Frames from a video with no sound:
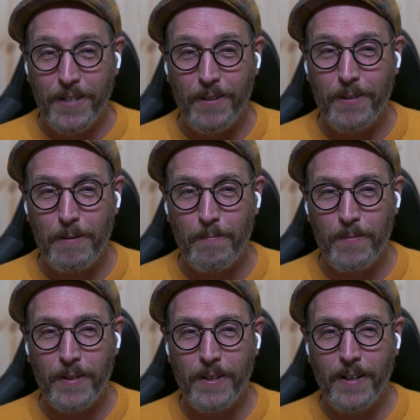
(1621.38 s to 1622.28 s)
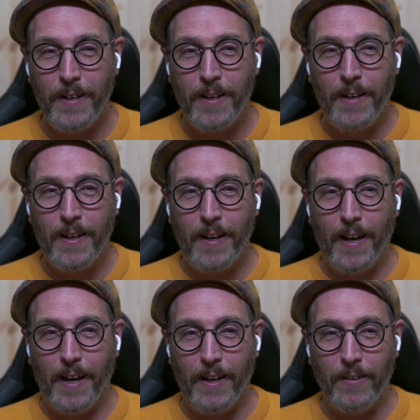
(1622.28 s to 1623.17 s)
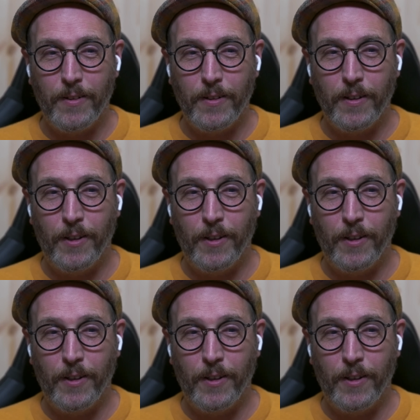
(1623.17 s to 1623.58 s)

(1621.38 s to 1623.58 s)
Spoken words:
in them, and